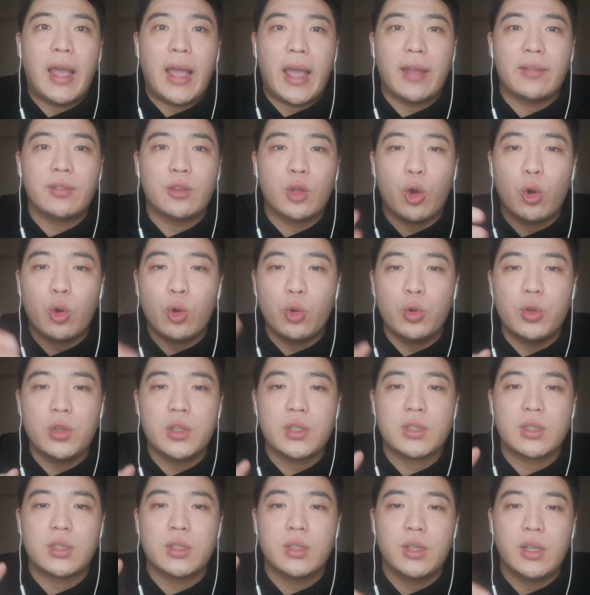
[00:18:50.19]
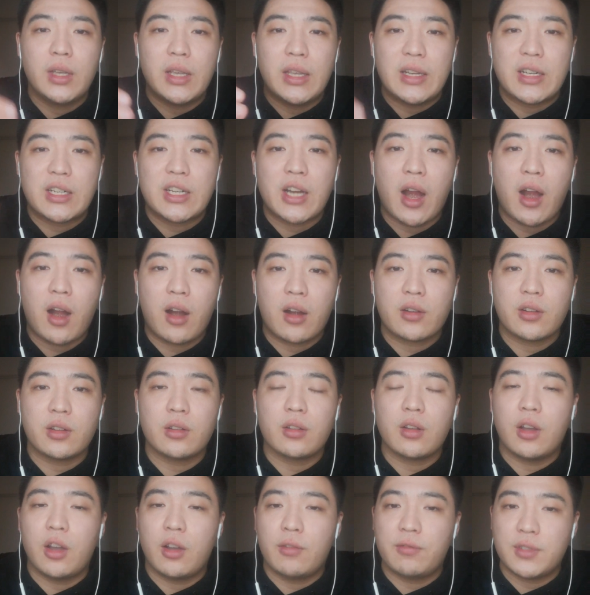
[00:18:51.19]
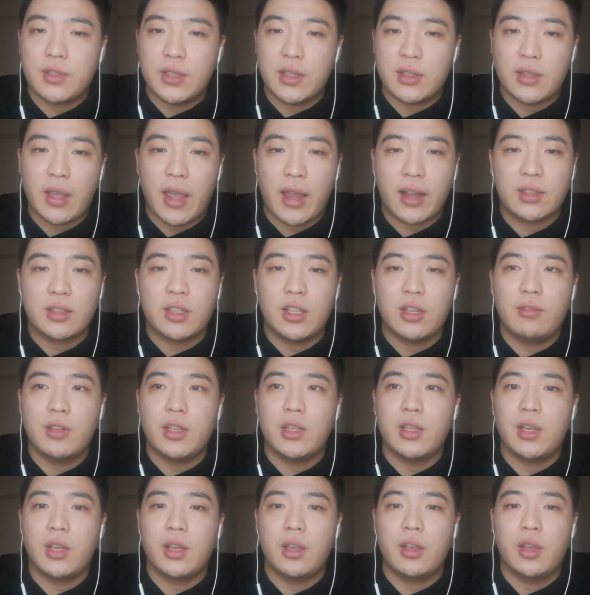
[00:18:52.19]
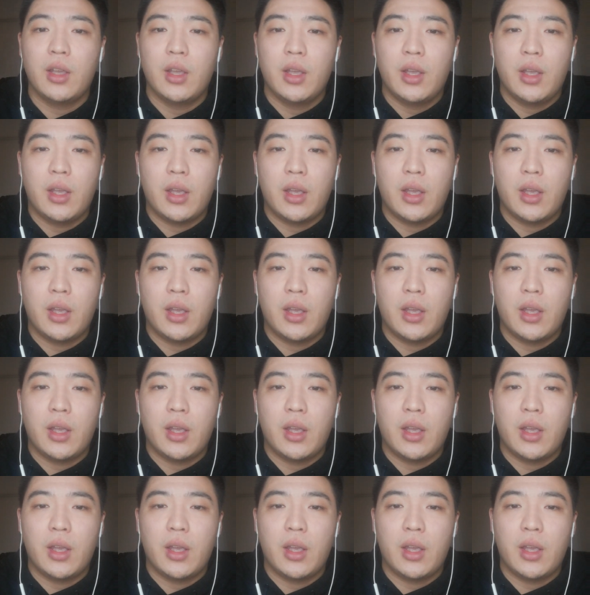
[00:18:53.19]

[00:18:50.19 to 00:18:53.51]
and who is in charge of this activity.